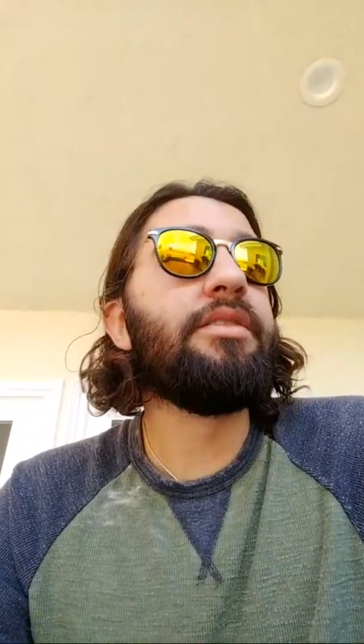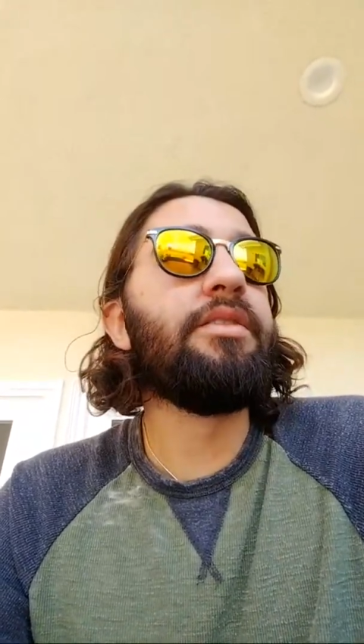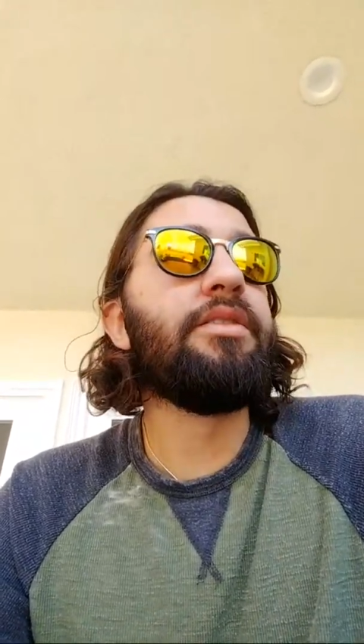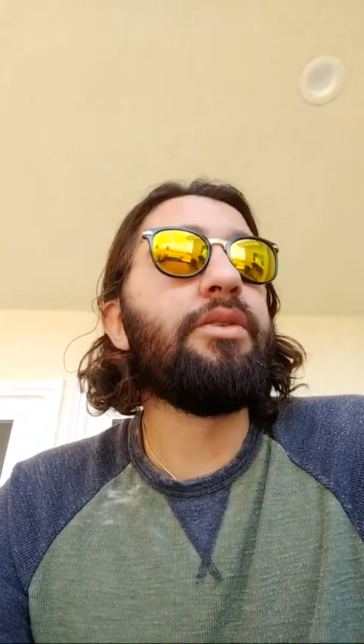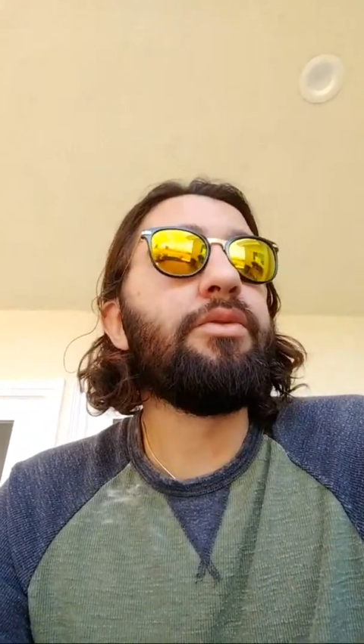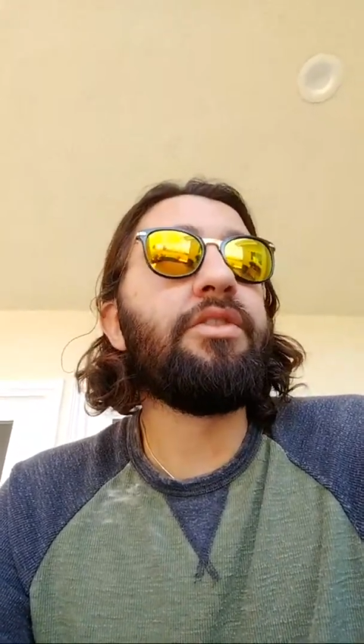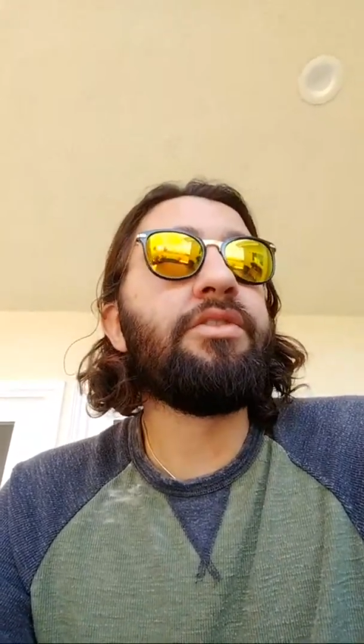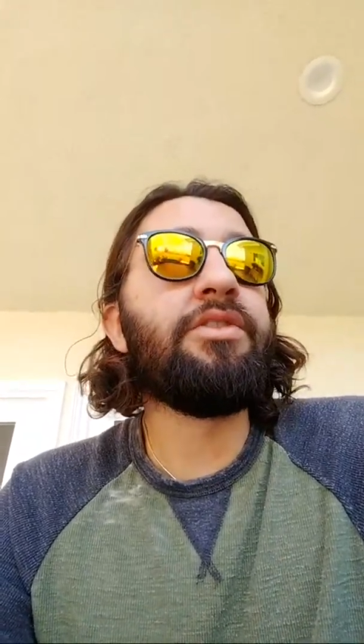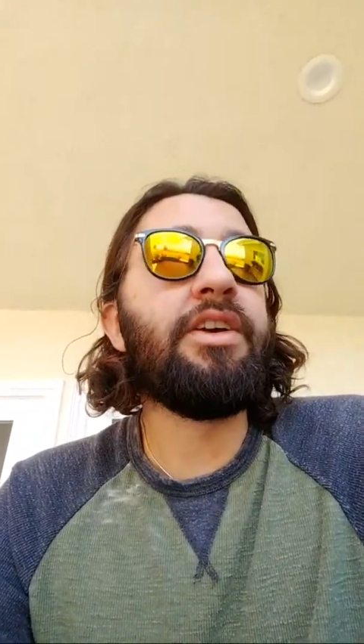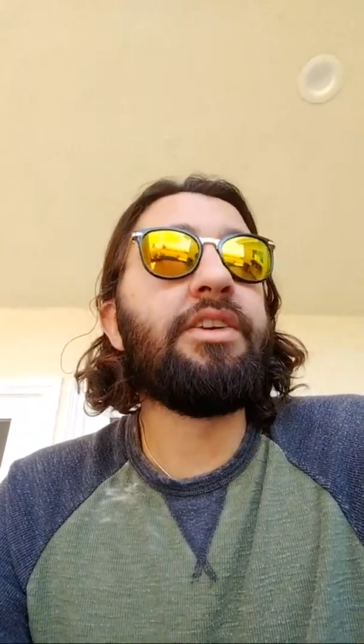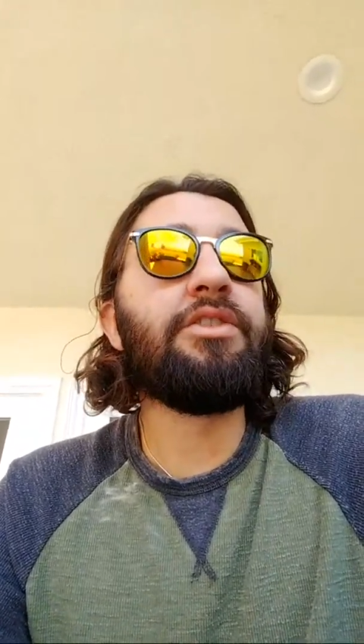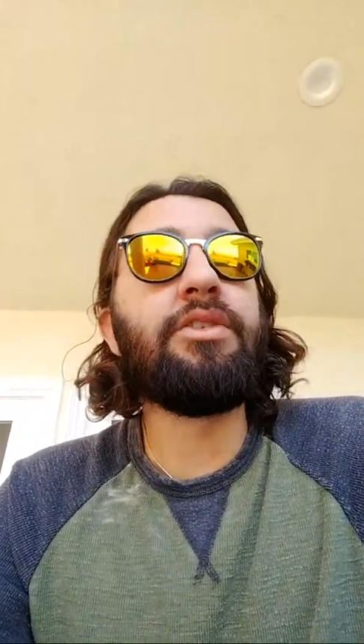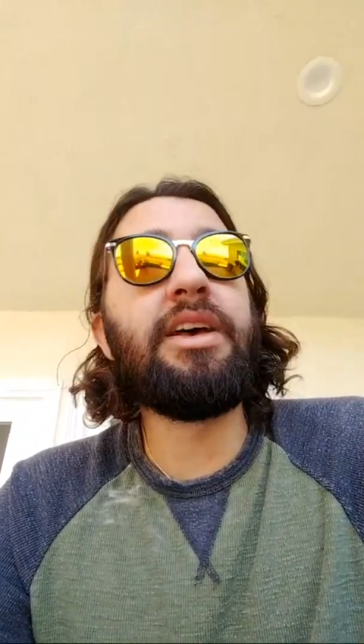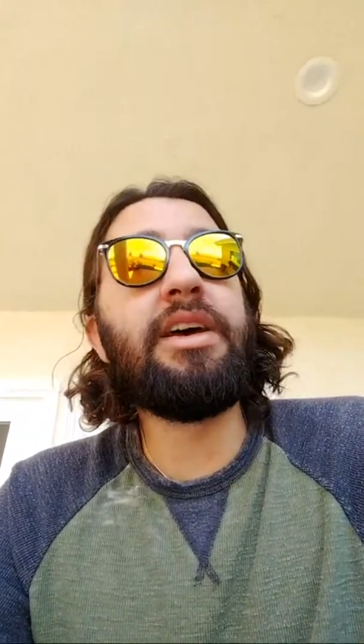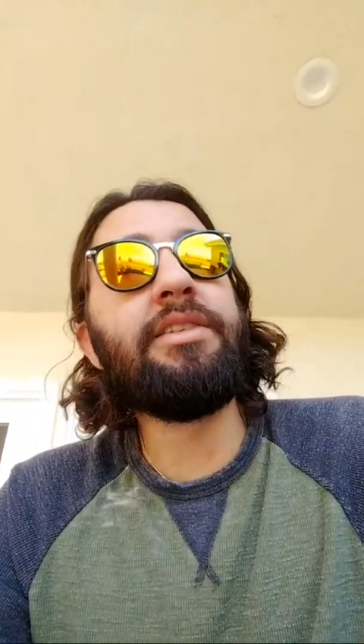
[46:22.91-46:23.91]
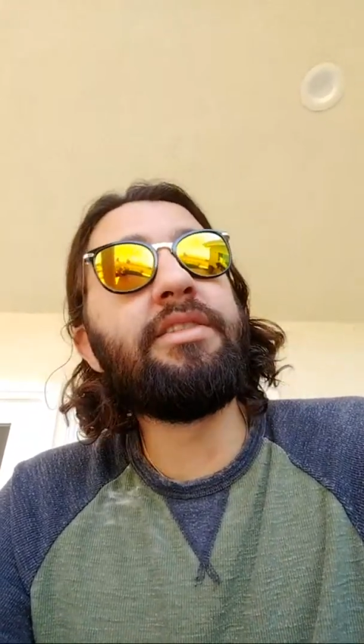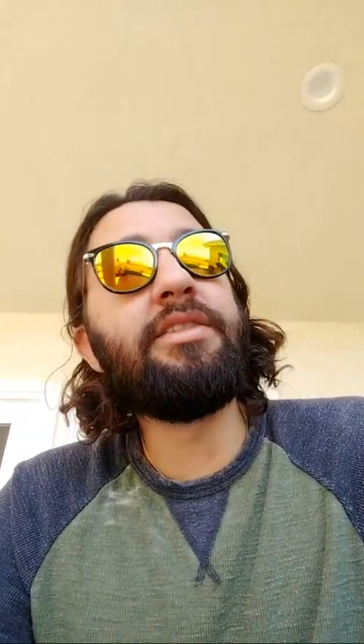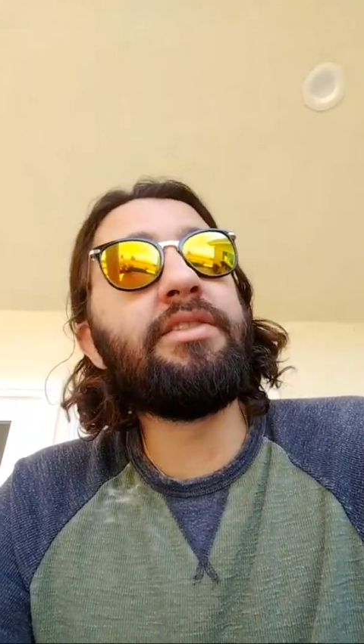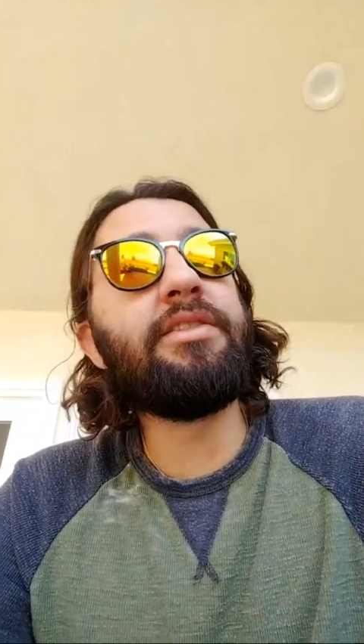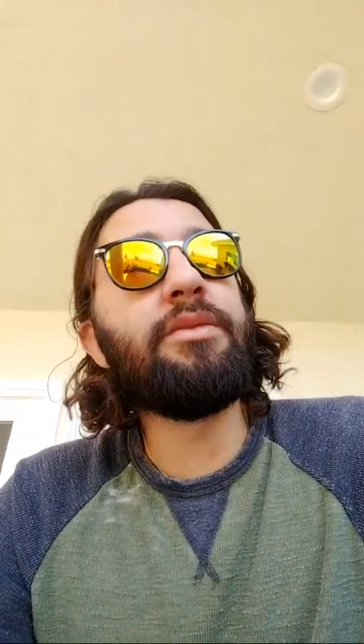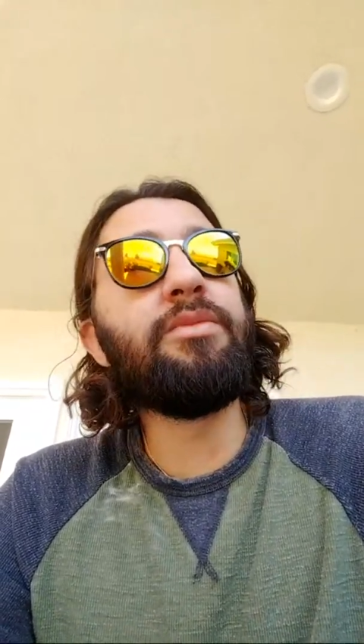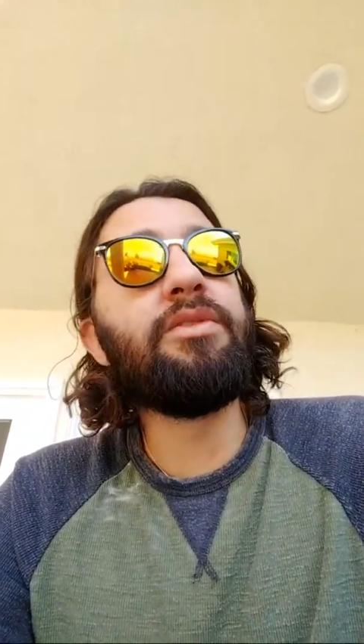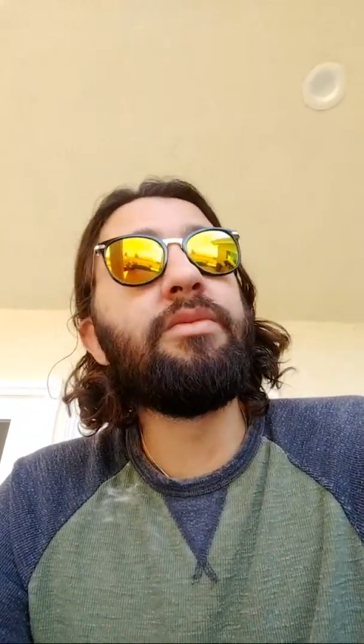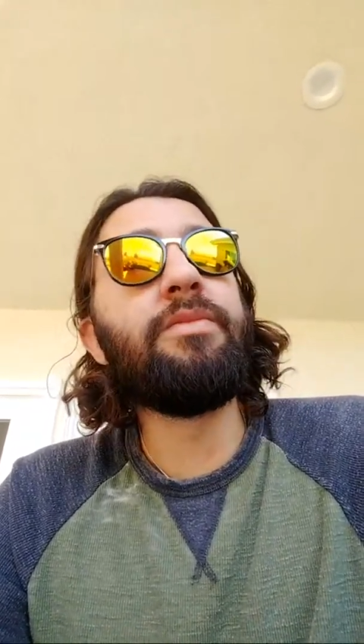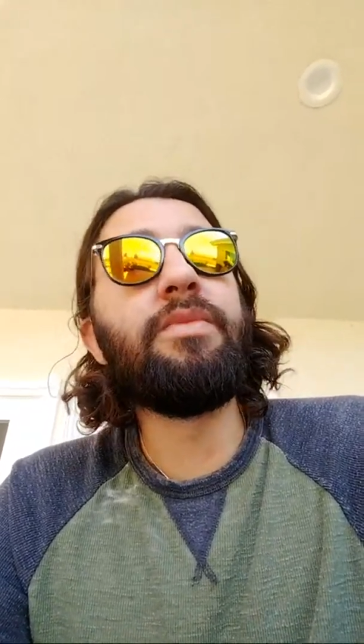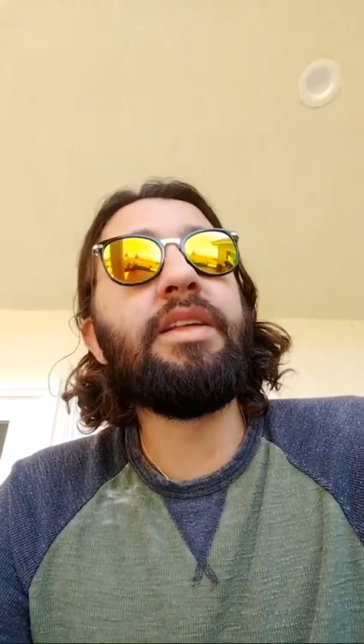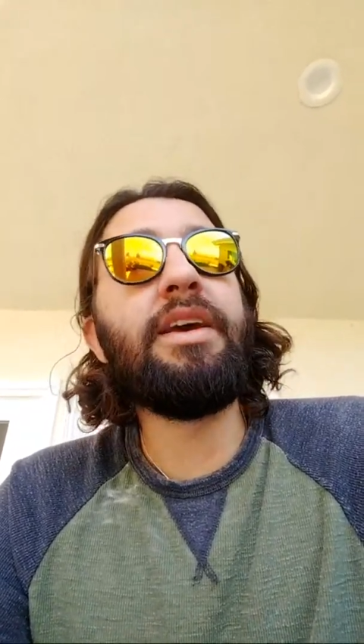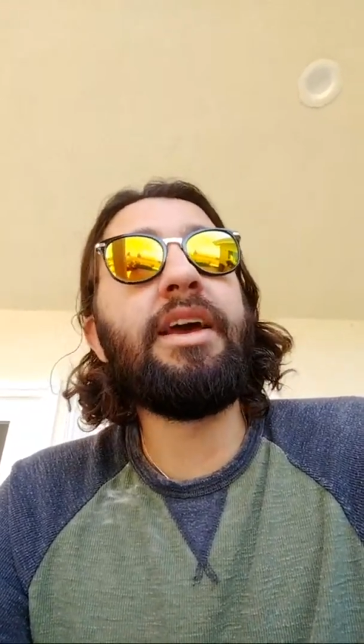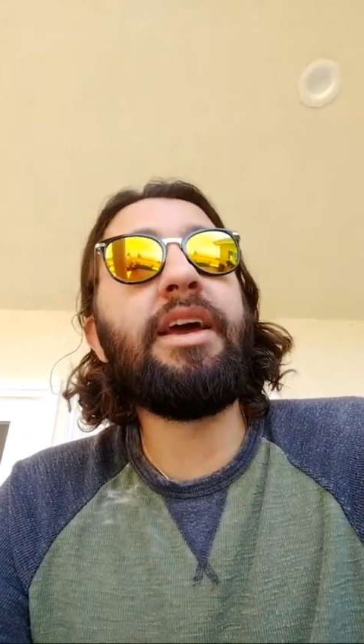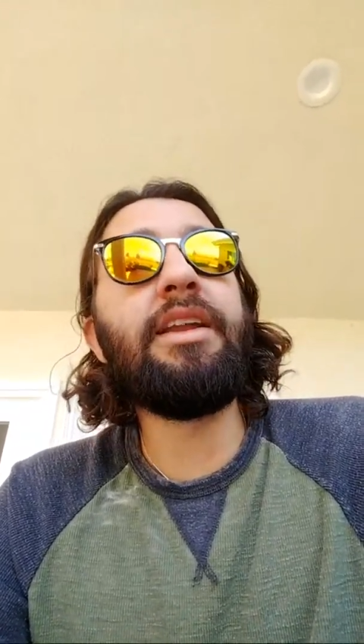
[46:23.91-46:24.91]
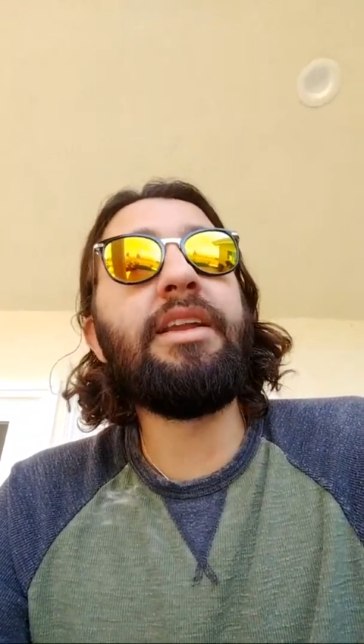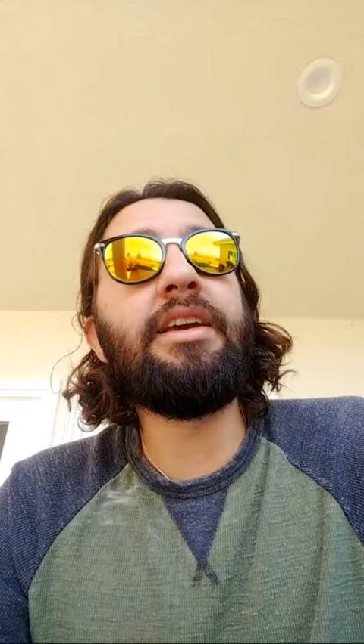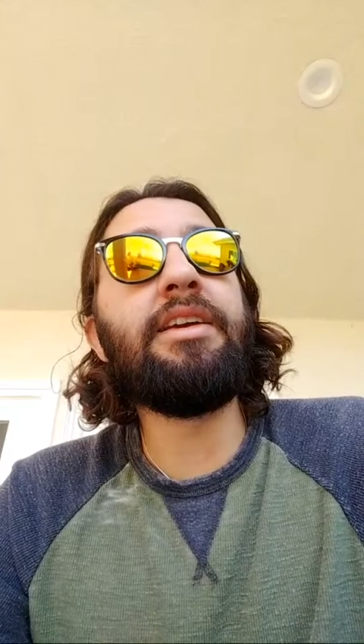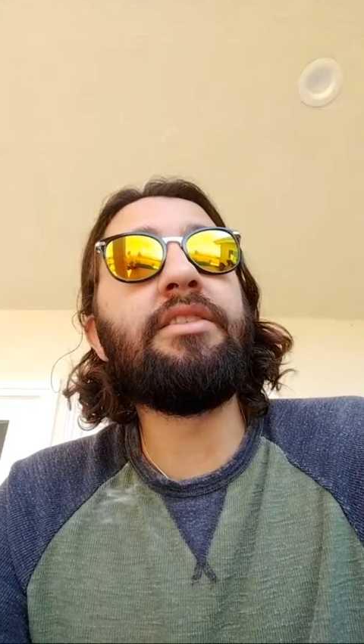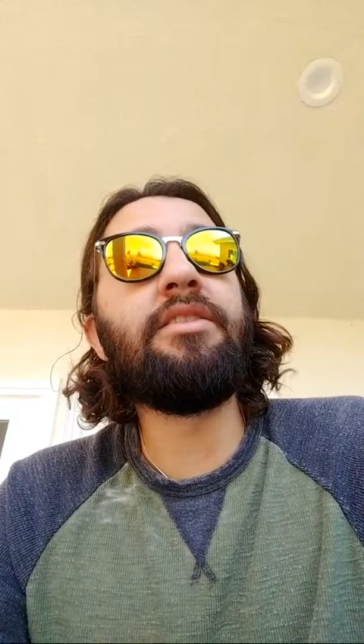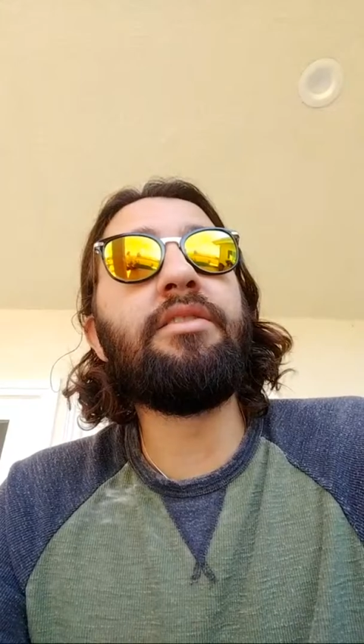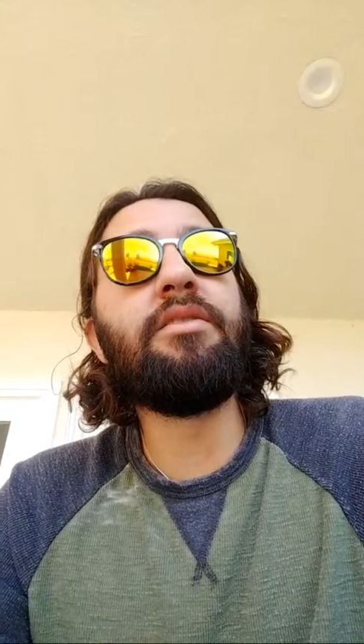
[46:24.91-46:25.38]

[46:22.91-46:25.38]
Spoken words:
Those are centralized systems, and